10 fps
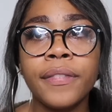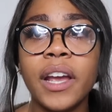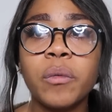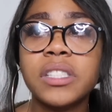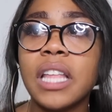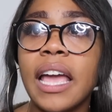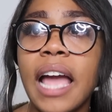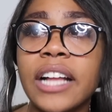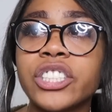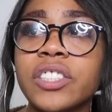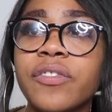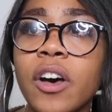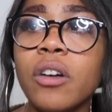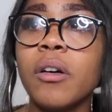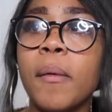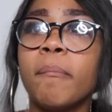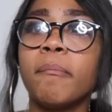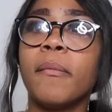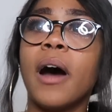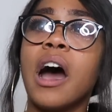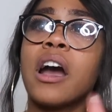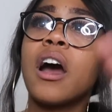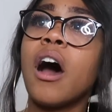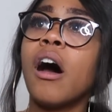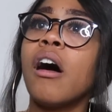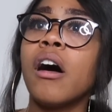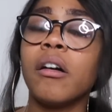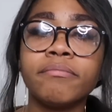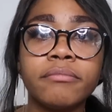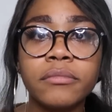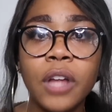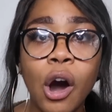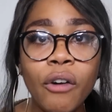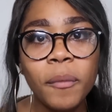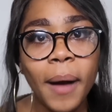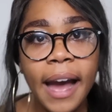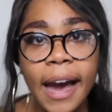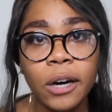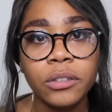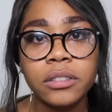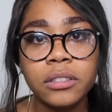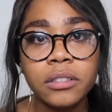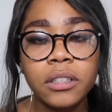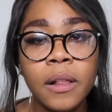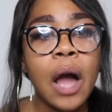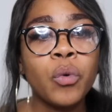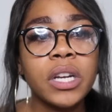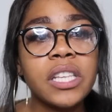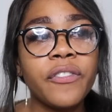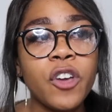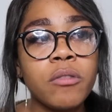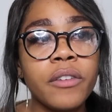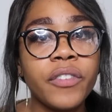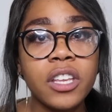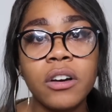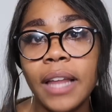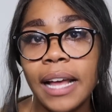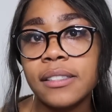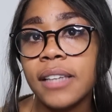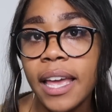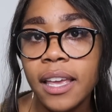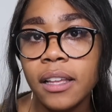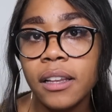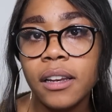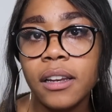there was like, I just felt a calm over my house. I wanted to film the video last night,